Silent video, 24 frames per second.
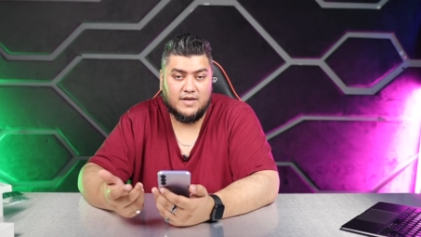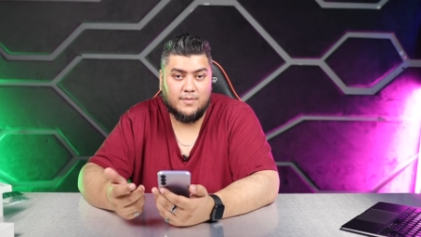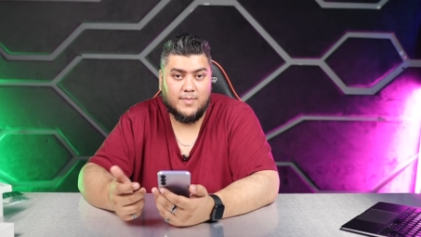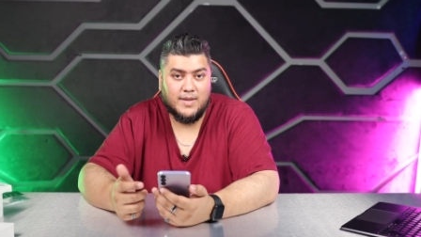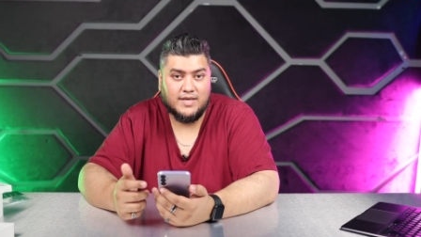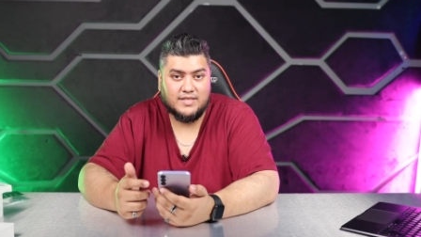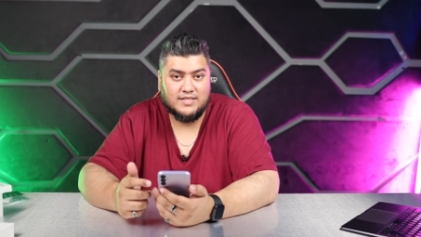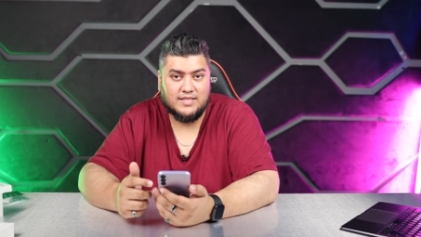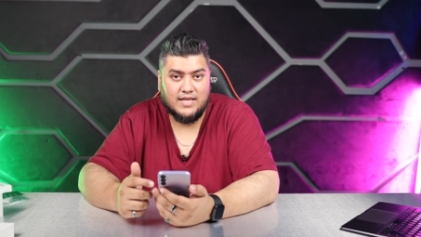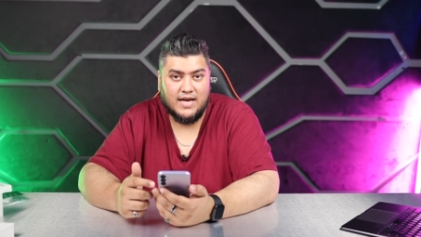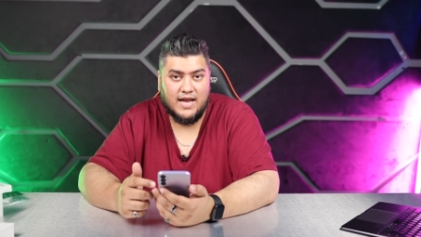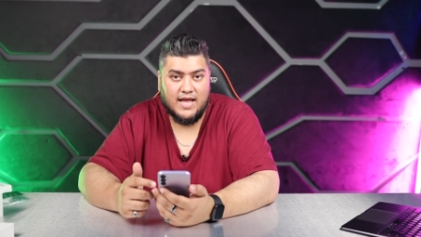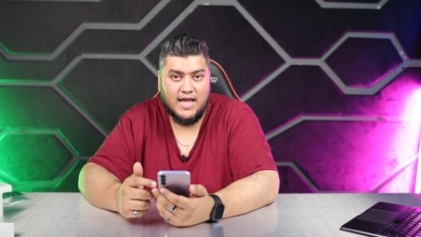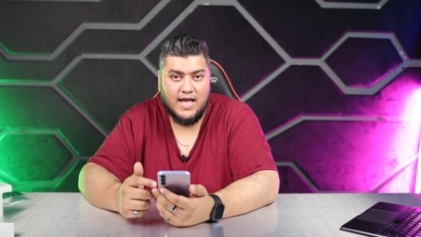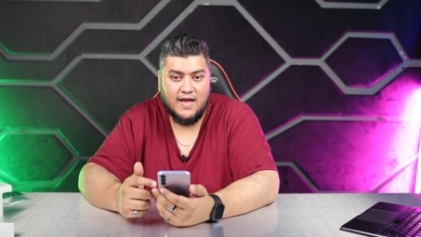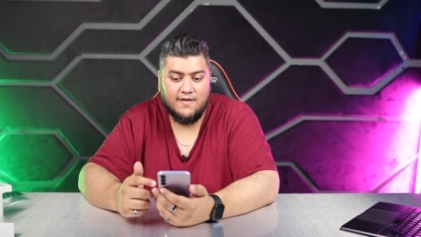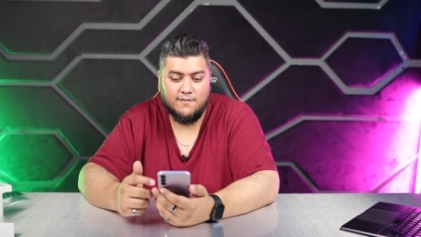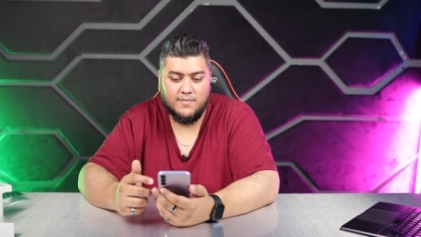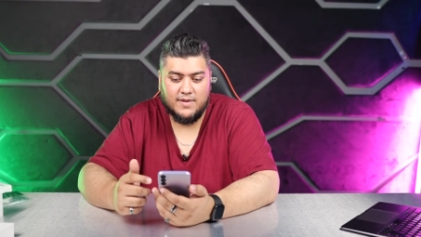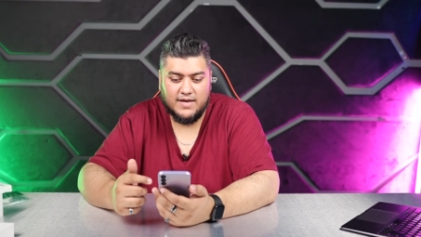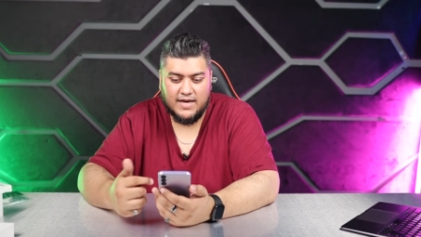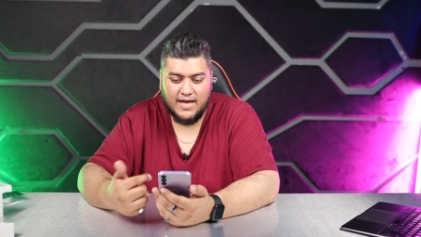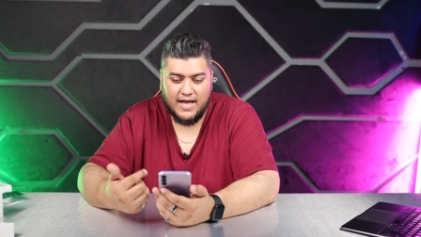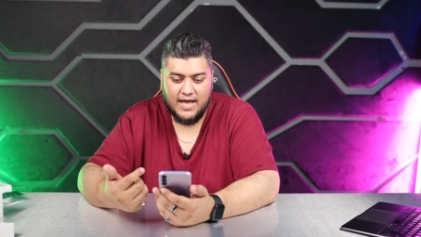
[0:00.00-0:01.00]
feedbacks that I
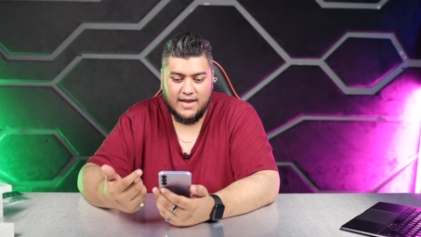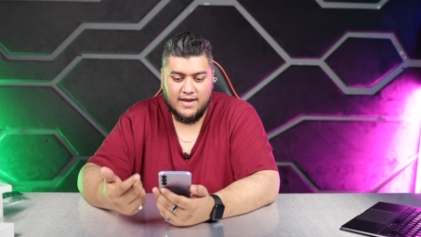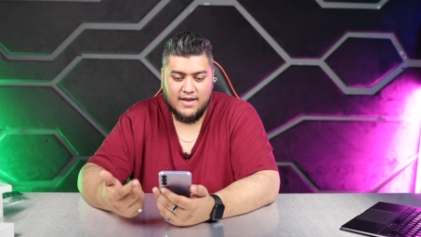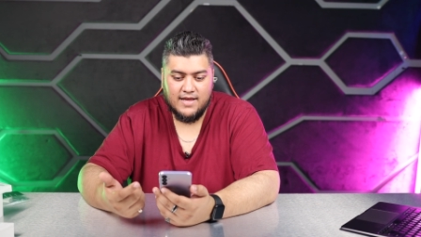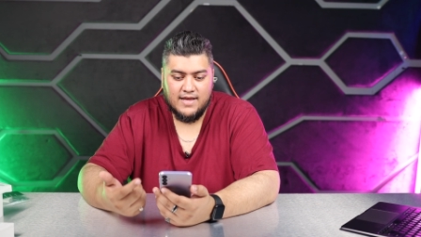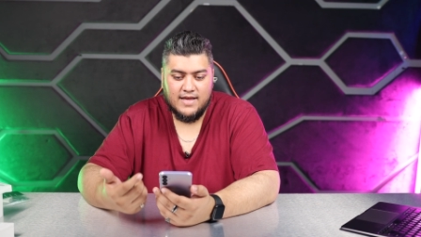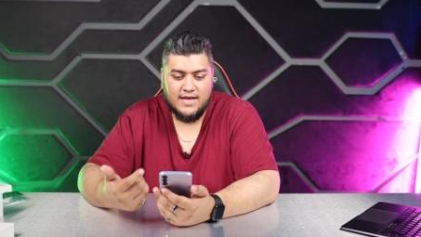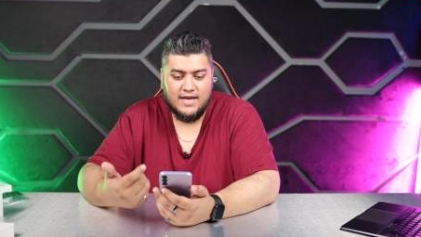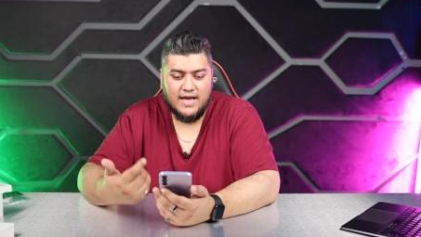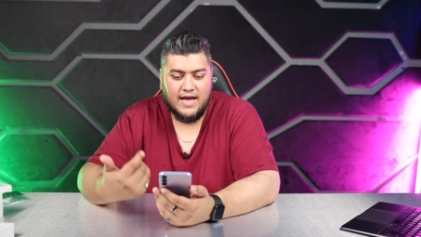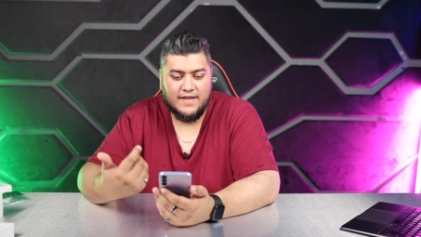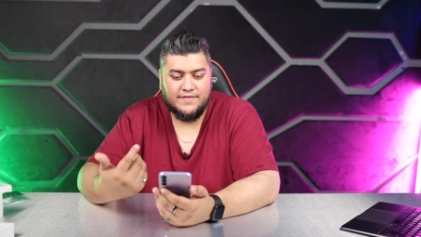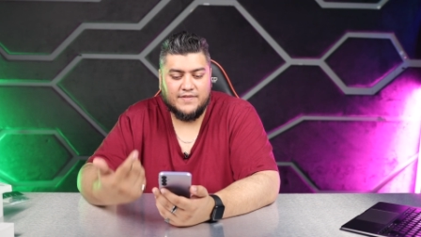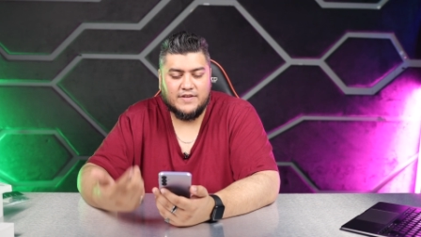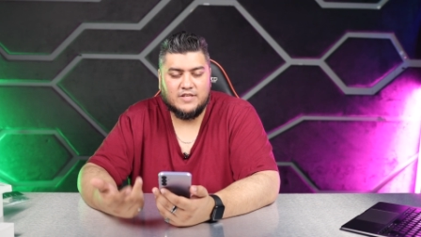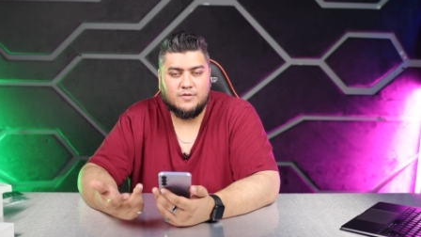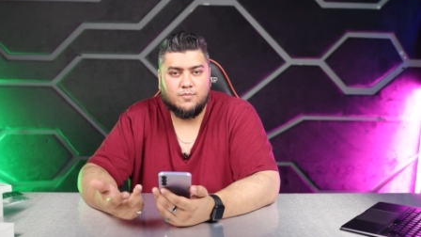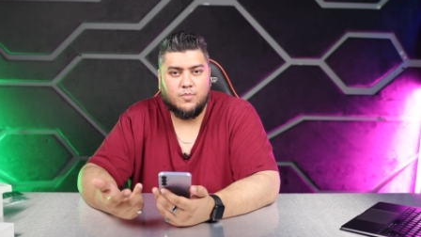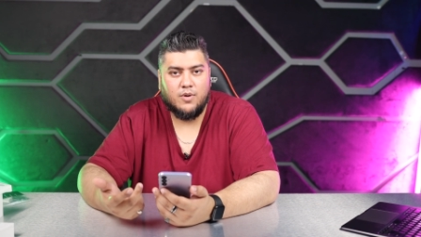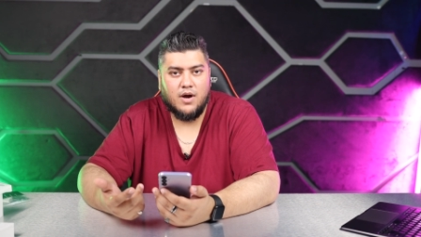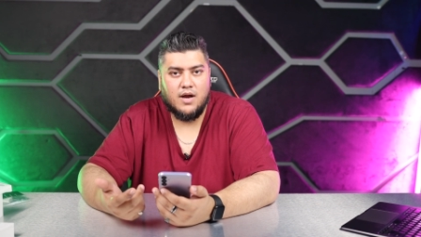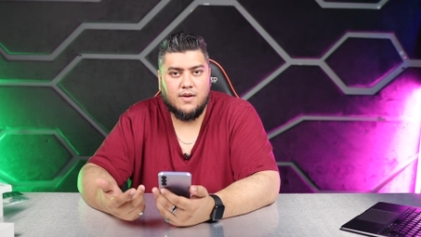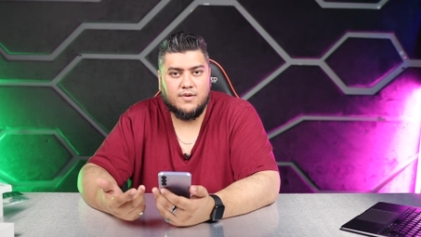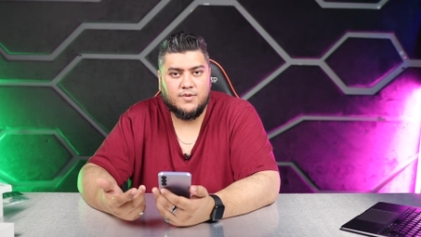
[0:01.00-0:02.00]
have. But again, at
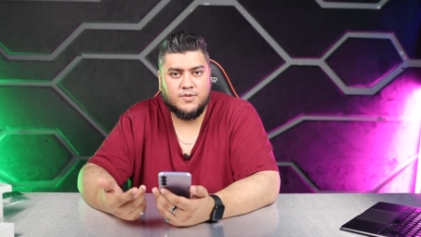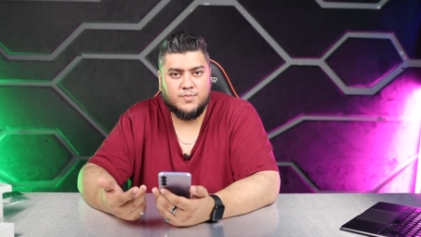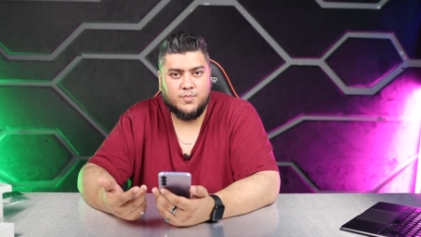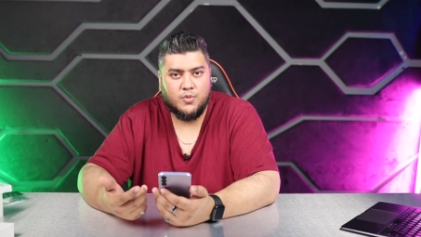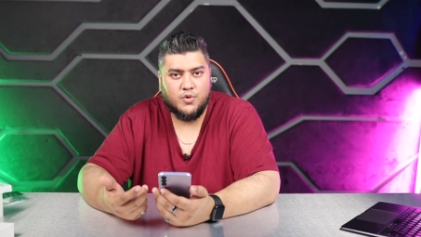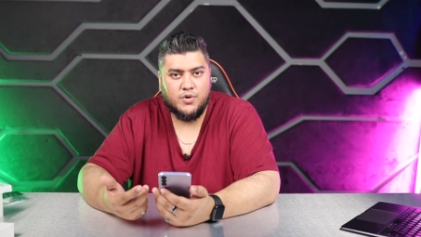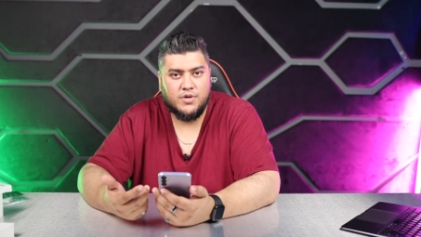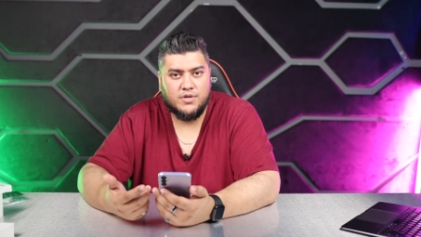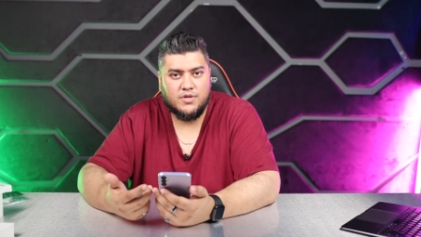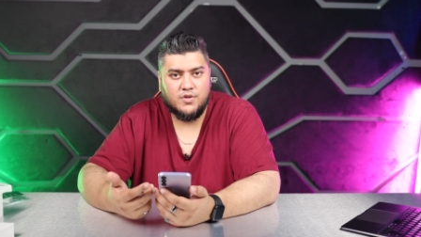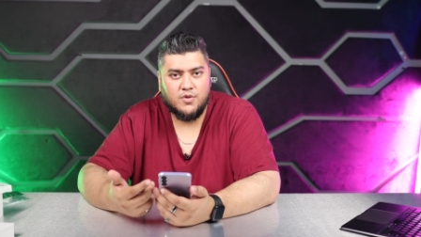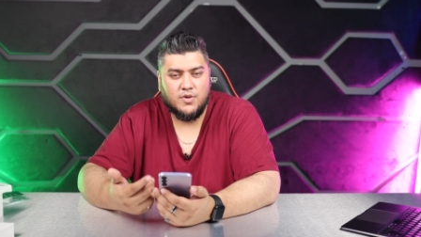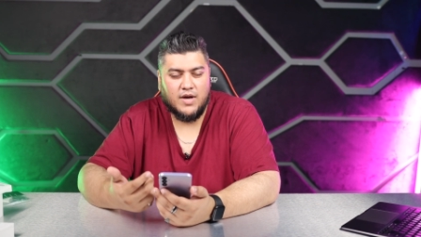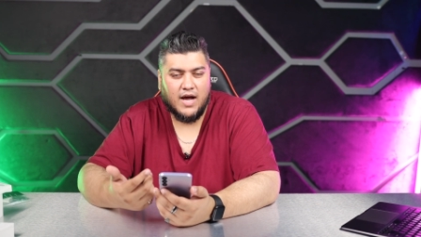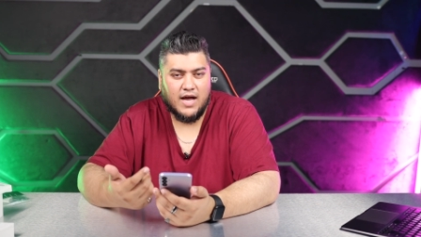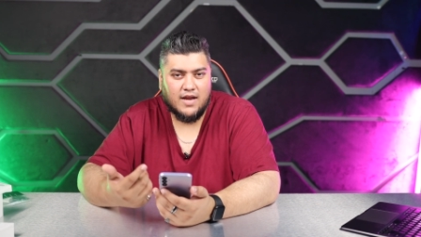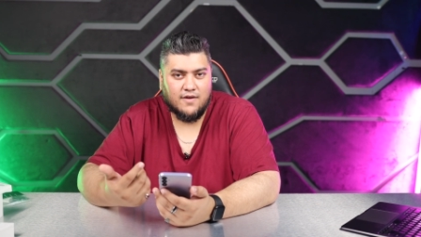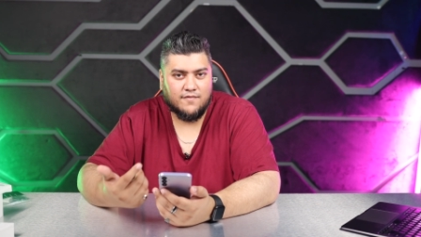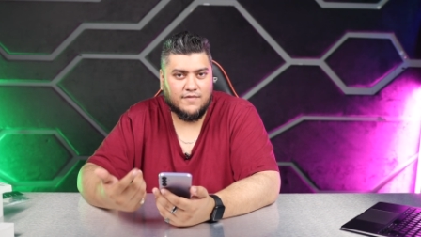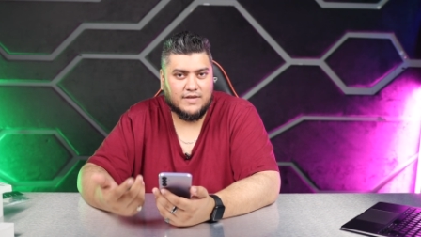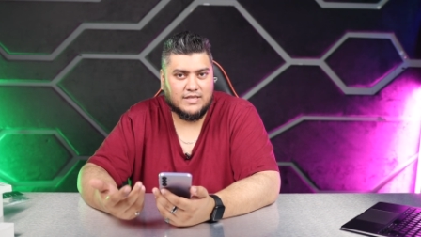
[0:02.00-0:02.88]
this price point, you kind of